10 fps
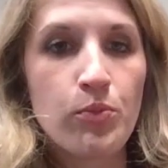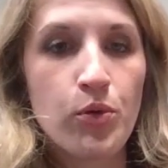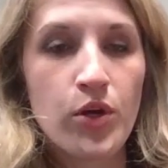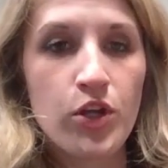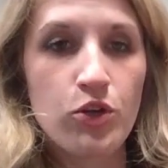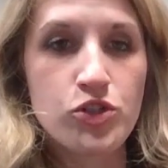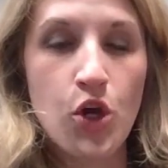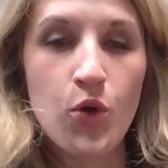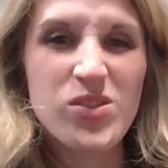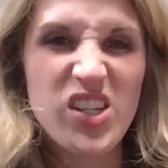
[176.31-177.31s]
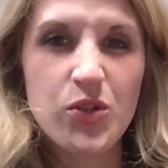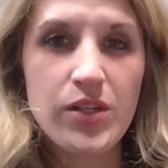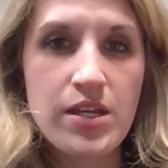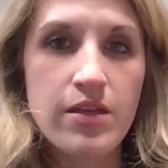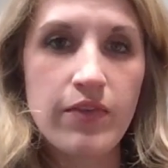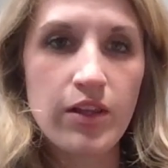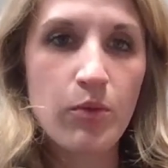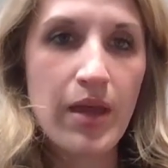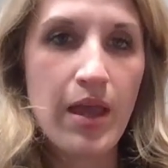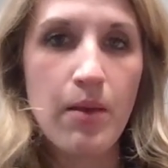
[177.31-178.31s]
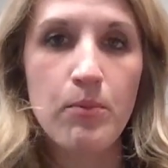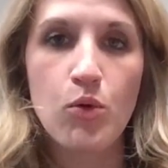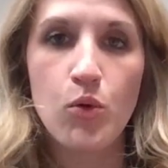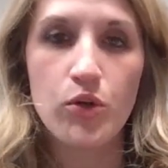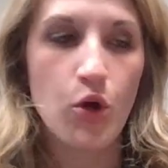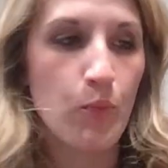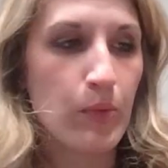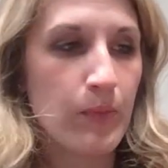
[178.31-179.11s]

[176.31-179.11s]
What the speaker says: you can put your toes underneath of it a little bit and pull it